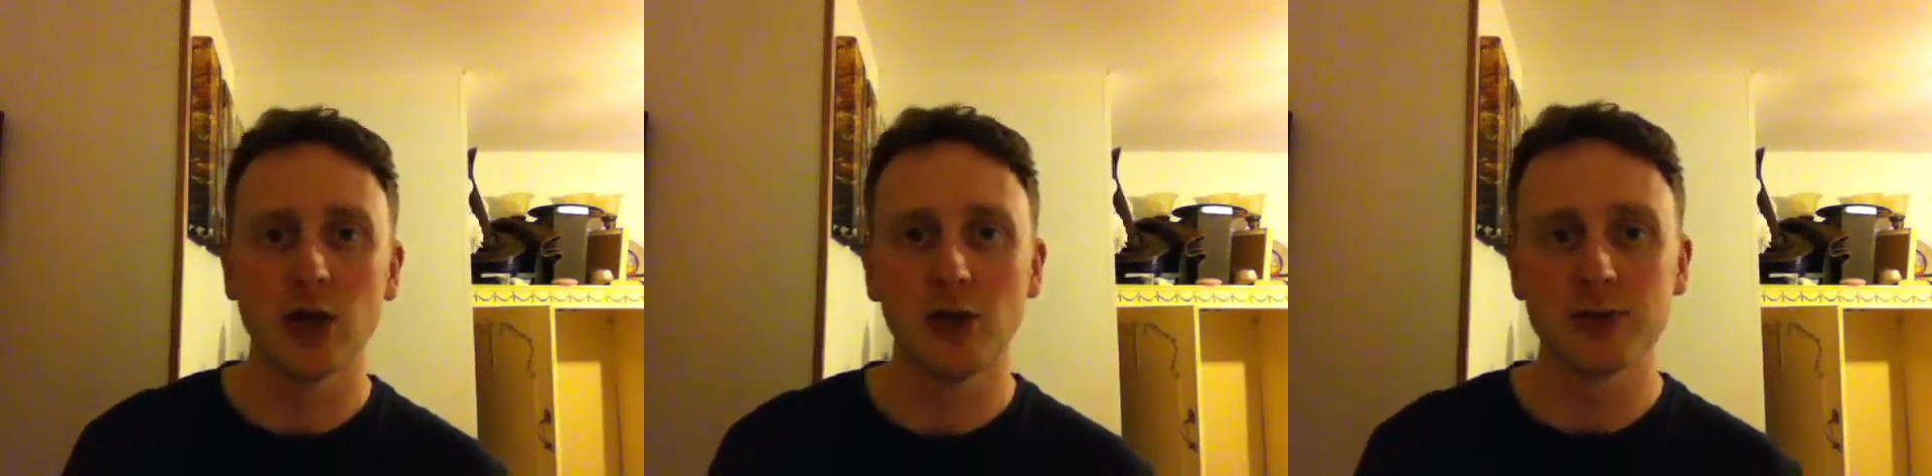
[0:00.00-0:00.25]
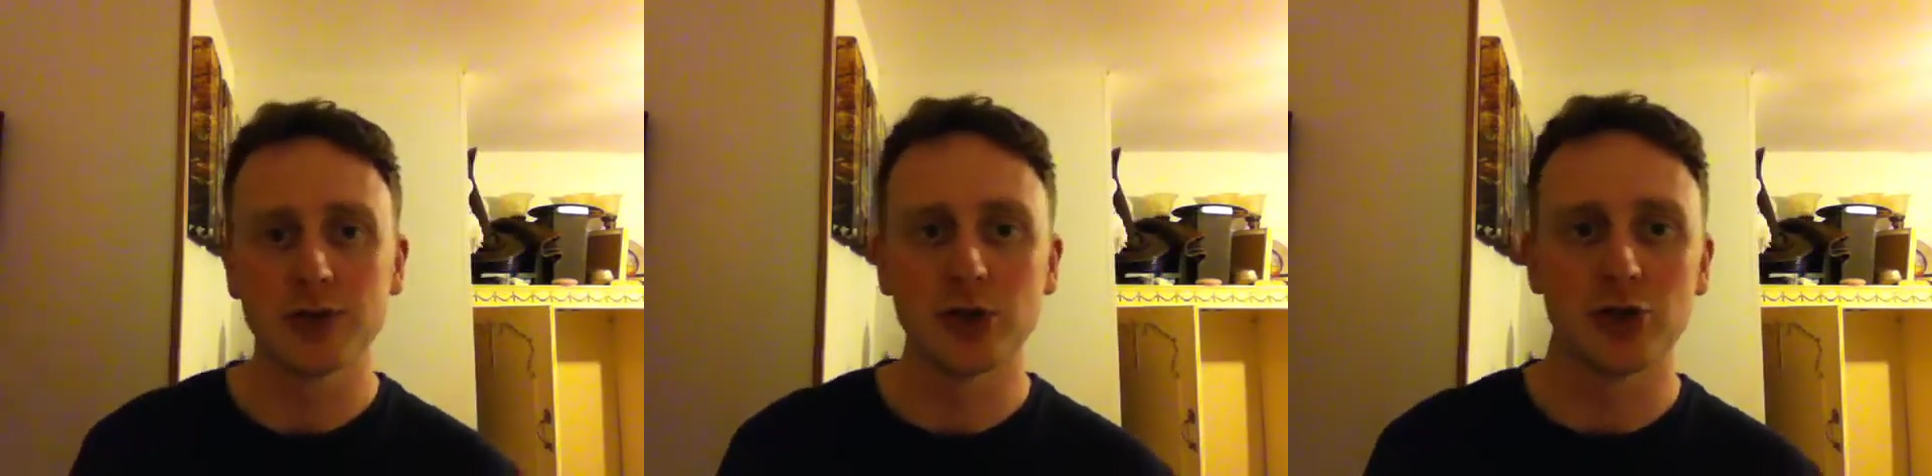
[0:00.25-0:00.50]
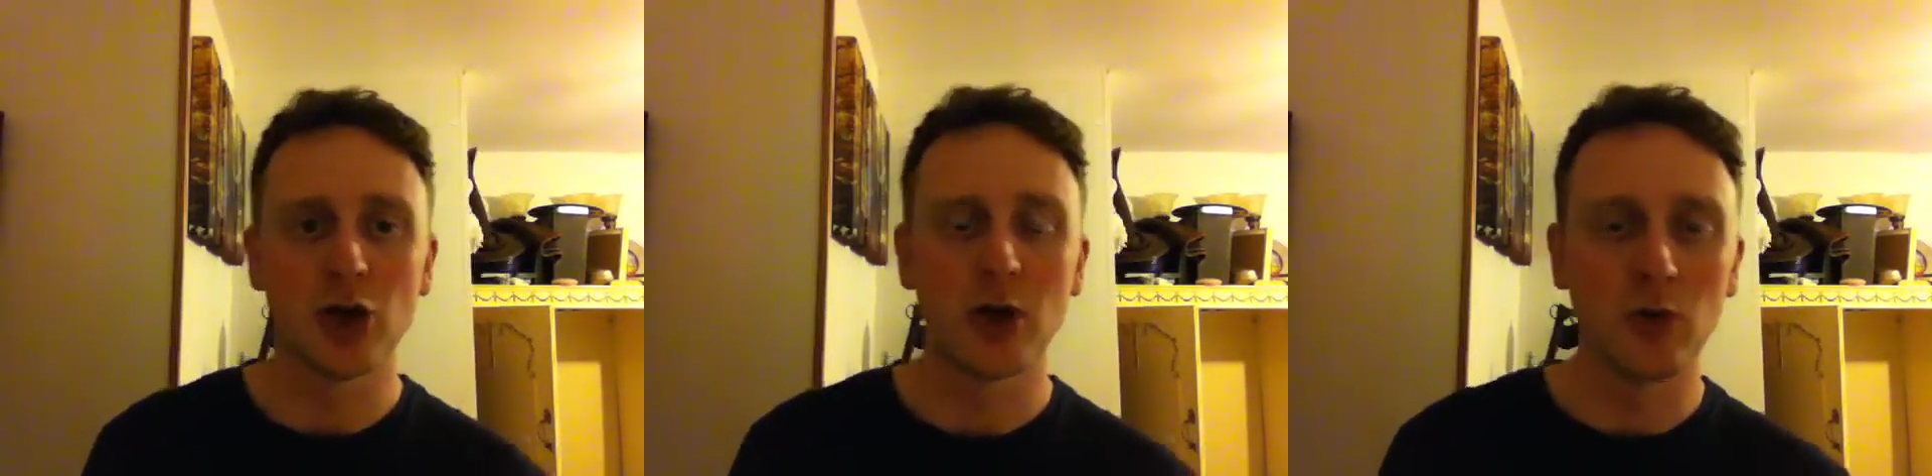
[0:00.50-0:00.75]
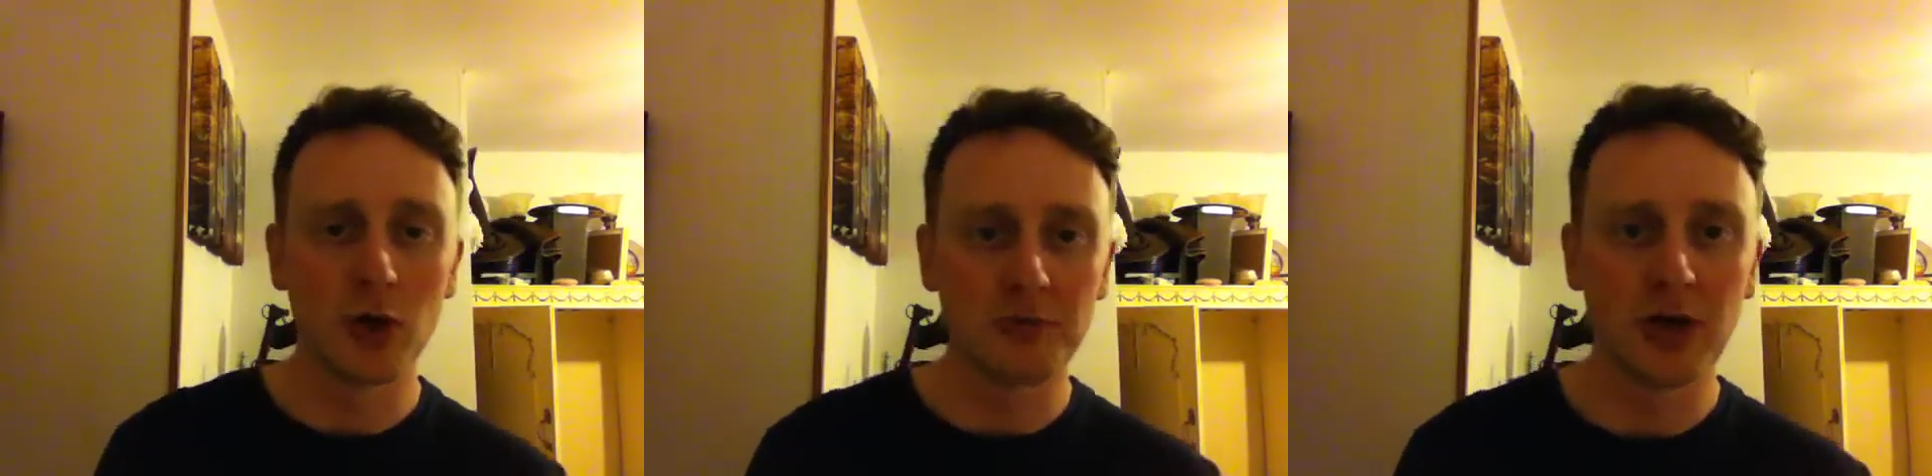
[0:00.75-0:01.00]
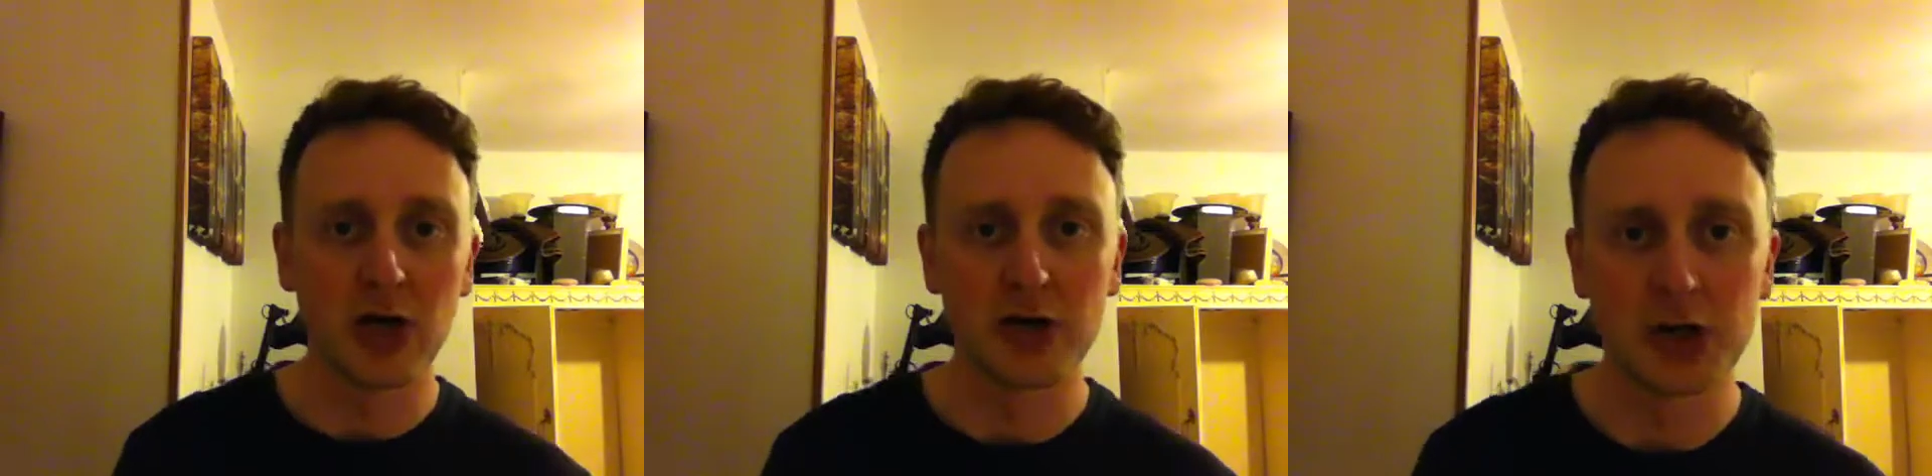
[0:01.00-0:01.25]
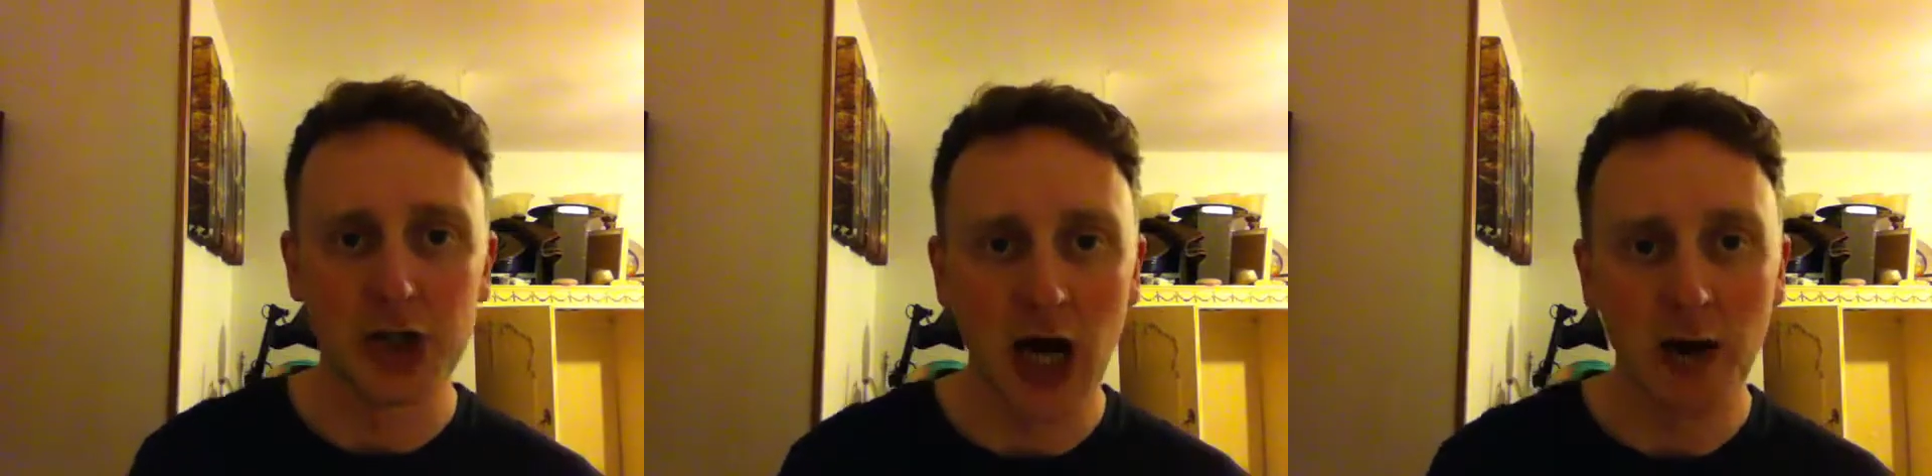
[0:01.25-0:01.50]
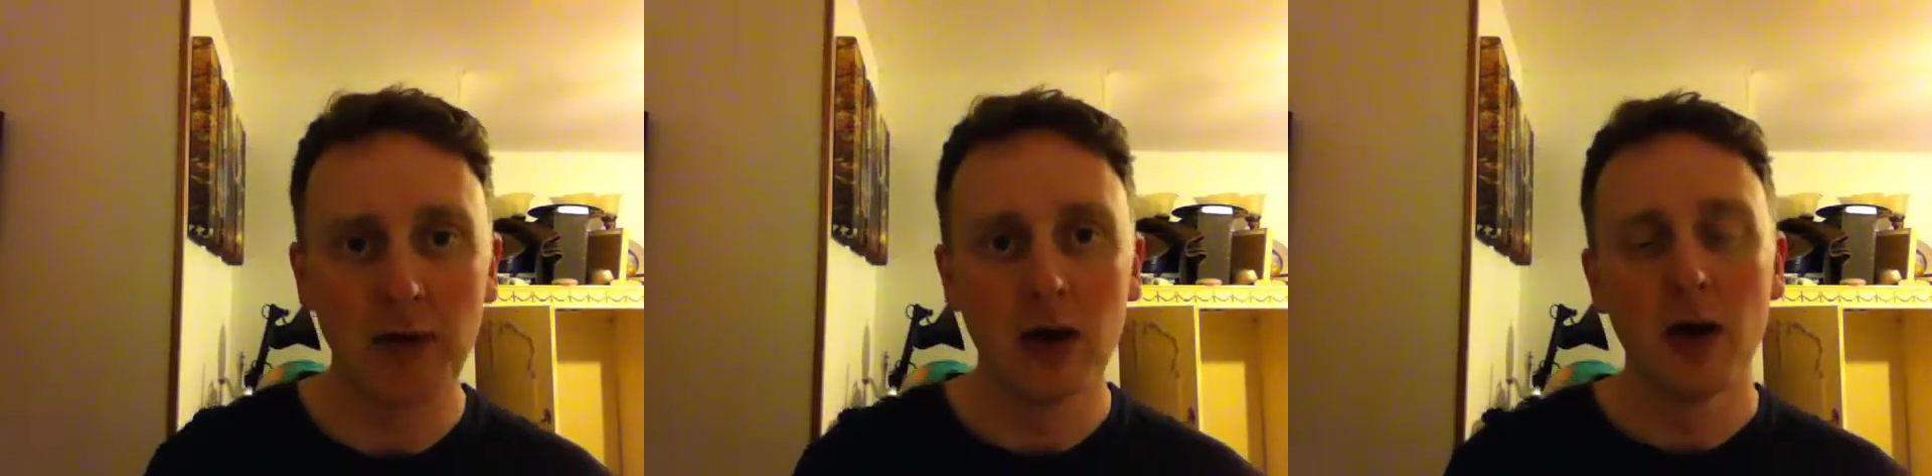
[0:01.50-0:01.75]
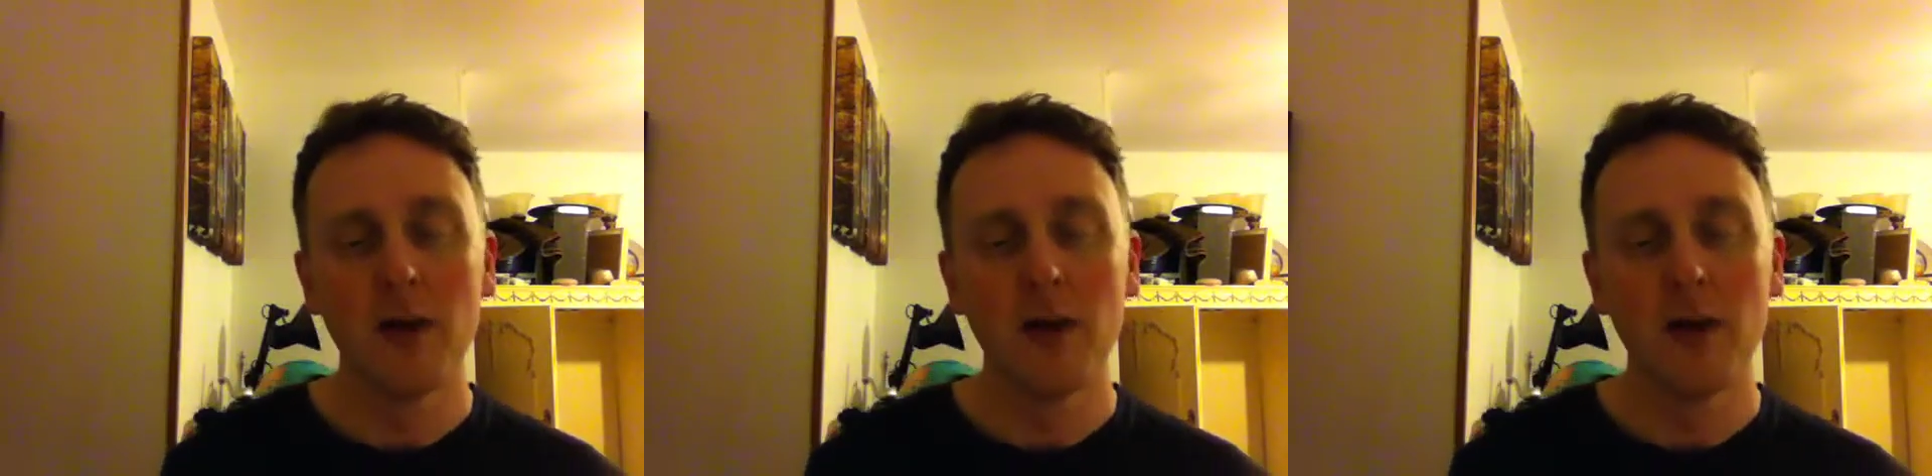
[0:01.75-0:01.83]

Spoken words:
Thompson to try and work behind the jab.